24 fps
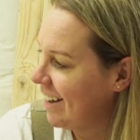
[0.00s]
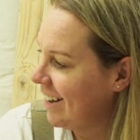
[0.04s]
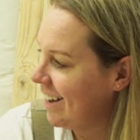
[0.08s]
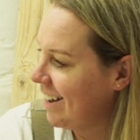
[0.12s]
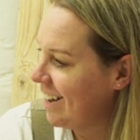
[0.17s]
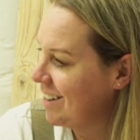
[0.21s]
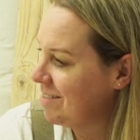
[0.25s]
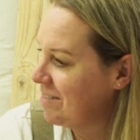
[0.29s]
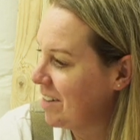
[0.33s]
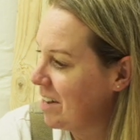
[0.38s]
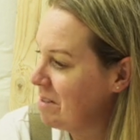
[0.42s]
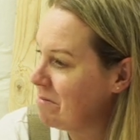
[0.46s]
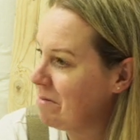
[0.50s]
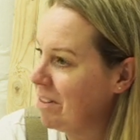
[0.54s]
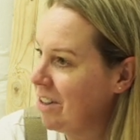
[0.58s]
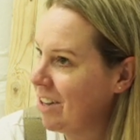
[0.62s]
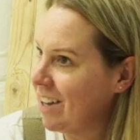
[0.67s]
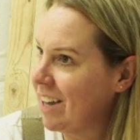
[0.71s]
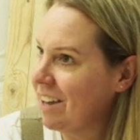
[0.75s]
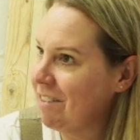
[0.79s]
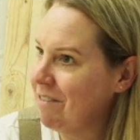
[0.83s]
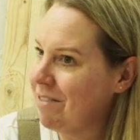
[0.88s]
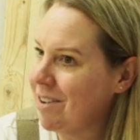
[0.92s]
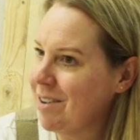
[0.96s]
I'm
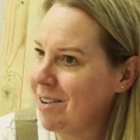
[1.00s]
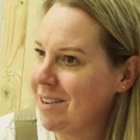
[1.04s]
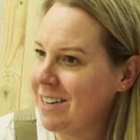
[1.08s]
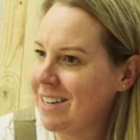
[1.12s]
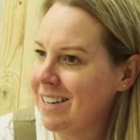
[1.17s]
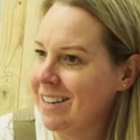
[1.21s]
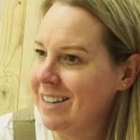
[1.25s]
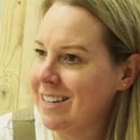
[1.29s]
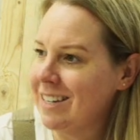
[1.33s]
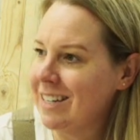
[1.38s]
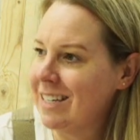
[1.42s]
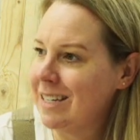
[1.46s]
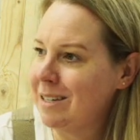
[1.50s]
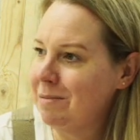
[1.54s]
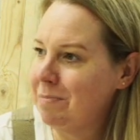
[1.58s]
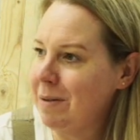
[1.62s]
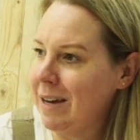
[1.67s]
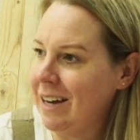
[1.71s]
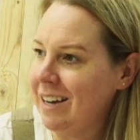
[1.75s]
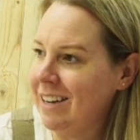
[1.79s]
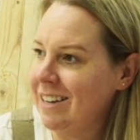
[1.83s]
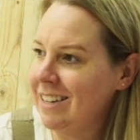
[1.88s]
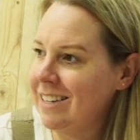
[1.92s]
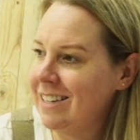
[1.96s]
looking forward to this
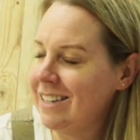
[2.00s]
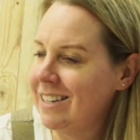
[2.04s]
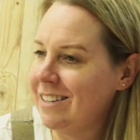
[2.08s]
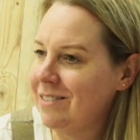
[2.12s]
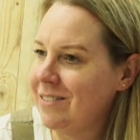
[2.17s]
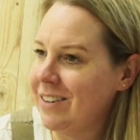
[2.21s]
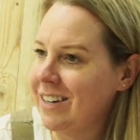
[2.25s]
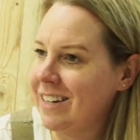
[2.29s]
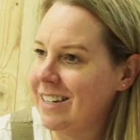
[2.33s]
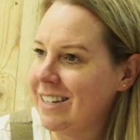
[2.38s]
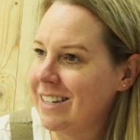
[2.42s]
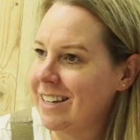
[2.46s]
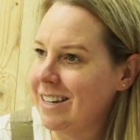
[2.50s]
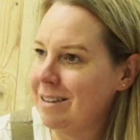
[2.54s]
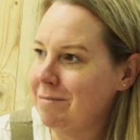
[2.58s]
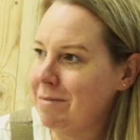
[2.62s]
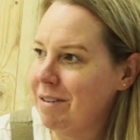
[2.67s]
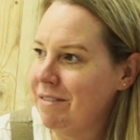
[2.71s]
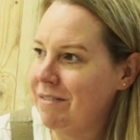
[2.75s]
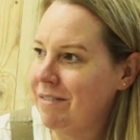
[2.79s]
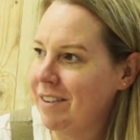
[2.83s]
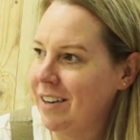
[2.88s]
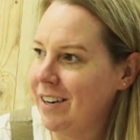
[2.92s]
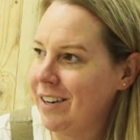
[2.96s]
space when it's going to
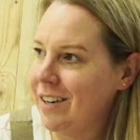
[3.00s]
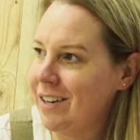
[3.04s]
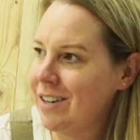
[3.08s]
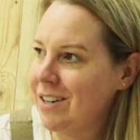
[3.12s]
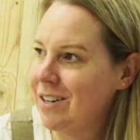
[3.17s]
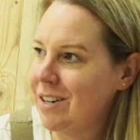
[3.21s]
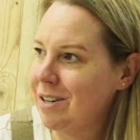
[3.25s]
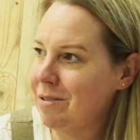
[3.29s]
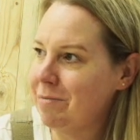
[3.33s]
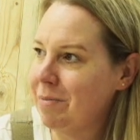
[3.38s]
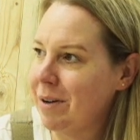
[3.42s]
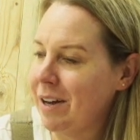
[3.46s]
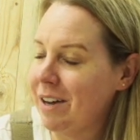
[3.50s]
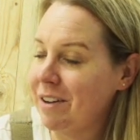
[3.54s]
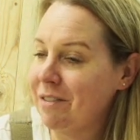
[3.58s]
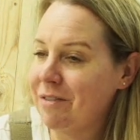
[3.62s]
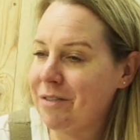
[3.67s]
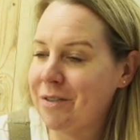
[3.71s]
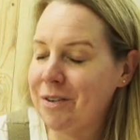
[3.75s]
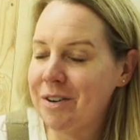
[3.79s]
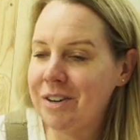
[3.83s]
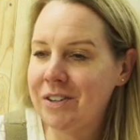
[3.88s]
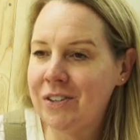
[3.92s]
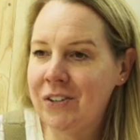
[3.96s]
be finished, but
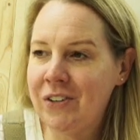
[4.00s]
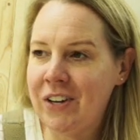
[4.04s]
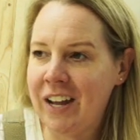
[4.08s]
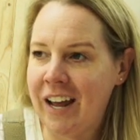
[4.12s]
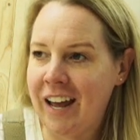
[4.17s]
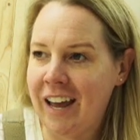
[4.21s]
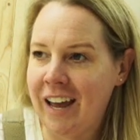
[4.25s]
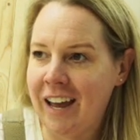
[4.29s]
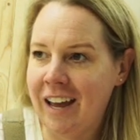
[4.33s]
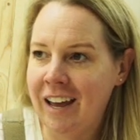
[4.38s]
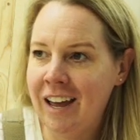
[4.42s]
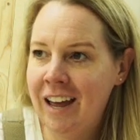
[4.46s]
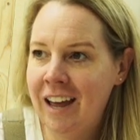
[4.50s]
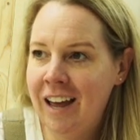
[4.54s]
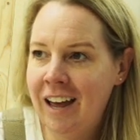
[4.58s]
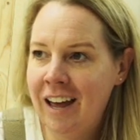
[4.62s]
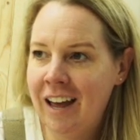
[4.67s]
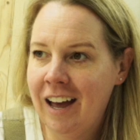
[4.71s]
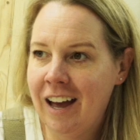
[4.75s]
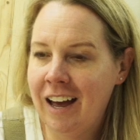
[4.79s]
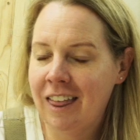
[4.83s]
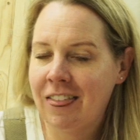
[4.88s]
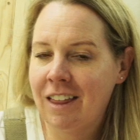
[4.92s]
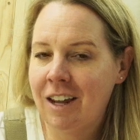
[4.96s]
for today,
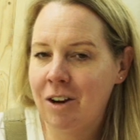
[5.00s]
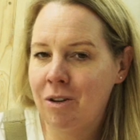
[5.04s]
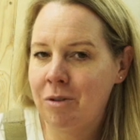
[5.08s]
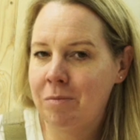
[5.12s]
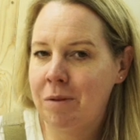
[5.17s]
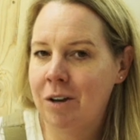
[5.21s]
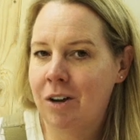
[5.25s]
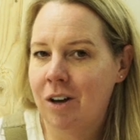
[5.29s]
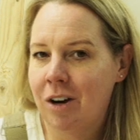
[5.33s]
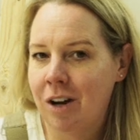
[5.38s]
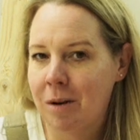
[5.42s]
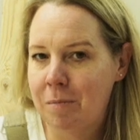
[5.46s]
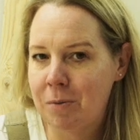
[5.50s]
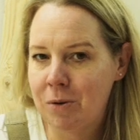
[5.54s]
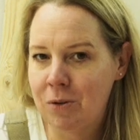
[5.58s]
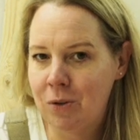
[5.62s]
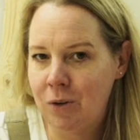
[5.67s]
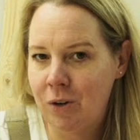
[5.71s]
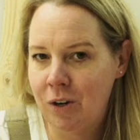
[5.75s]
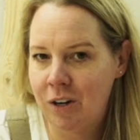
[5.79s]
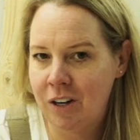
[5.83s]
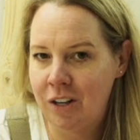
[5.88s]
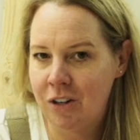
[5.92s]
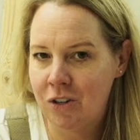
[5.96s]
I thought it would be a good
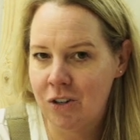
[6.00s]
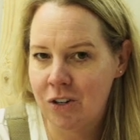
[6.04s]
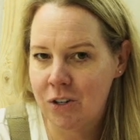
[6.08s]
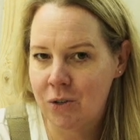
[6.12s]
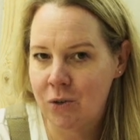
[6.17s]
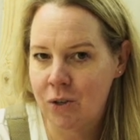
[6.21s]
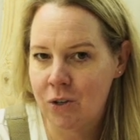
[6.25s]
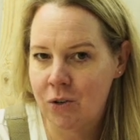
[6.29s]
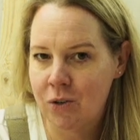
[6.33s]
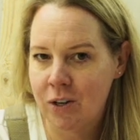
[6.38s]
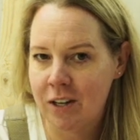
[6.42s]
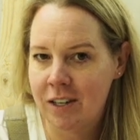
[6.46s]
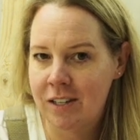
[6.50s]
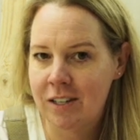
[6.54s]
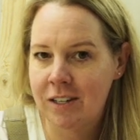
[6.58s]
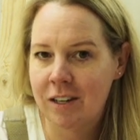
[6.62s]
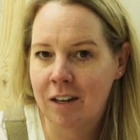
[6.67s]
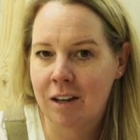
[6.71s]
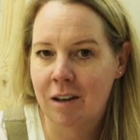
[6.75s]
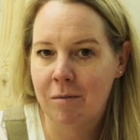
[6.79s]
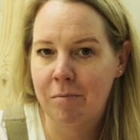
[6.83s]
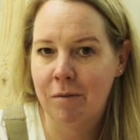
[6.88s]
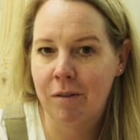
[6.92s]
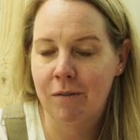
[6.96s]
opportunity just to address a
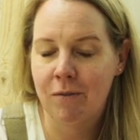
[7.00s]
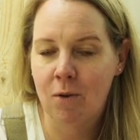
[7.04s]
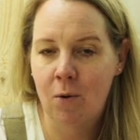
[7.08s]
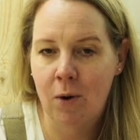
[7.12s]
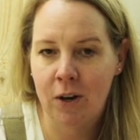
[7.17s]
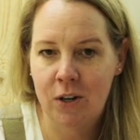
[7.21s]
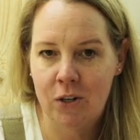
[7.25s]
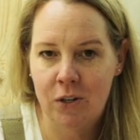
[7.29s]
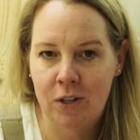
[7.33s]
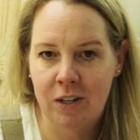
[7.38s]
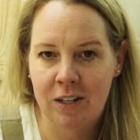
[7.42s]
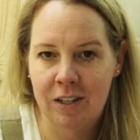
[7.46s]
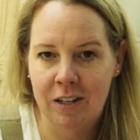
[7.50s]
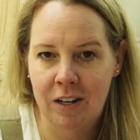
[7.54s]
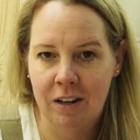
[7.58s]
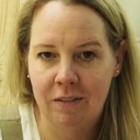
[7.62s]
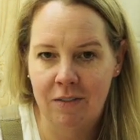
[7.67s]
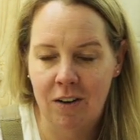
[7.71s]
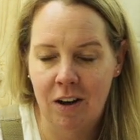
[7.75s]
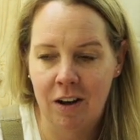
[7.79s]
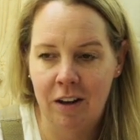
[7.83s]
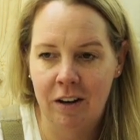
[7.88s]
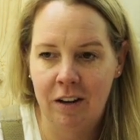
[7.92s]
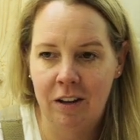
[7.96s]
couple of questions that I've
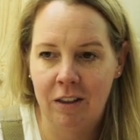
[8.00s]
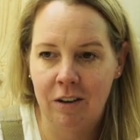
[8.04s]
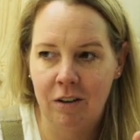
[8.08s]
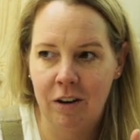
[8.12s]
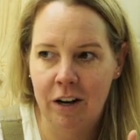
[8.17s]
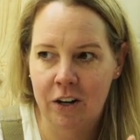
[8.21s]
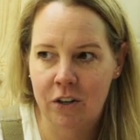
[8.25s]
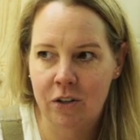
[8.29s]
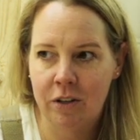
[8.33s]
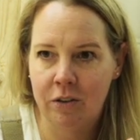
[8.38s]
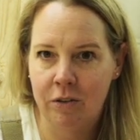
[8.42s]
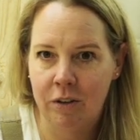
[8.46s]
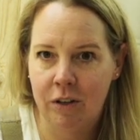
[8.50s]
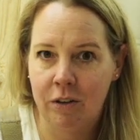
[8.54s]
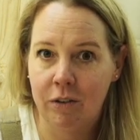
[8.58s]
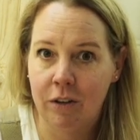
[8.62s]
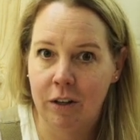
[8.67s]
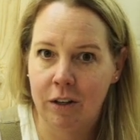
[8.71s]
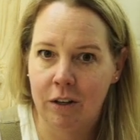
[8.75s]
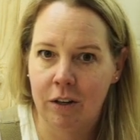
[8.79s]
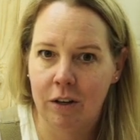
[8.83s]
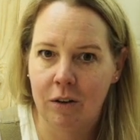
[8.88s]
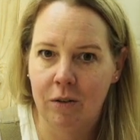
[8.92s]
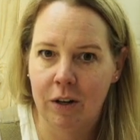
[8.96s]
gotten, and they're actually really,
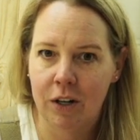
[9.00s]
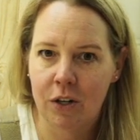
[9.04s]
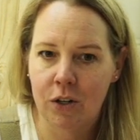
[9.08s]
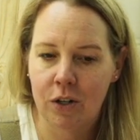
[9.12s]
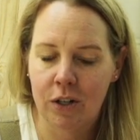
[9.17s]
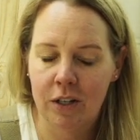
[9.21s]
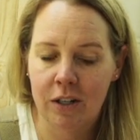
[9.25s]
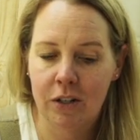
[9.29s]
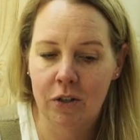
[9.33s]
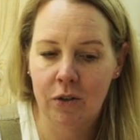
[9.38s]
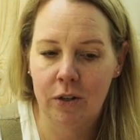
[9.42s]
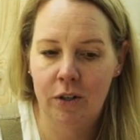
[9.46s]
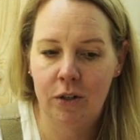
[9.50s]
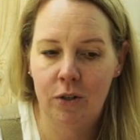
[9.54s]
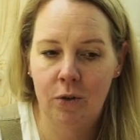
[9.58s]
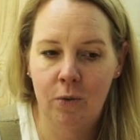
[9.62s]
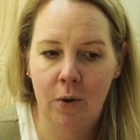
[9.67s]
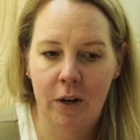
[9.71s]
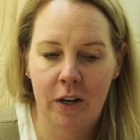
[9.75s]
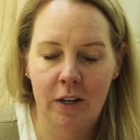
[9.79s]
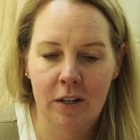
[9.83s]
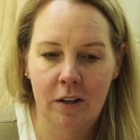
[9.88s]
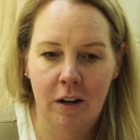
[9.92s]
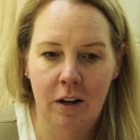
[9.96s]
really good questions, so I do
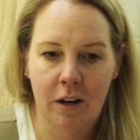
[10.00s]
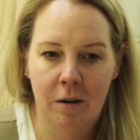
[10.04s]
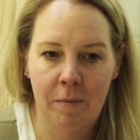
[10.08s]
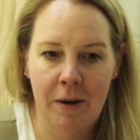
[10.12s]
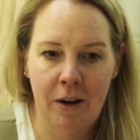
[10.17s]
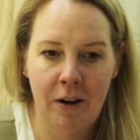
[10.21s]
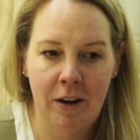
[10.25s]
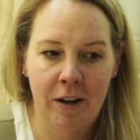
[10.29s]
want to talk about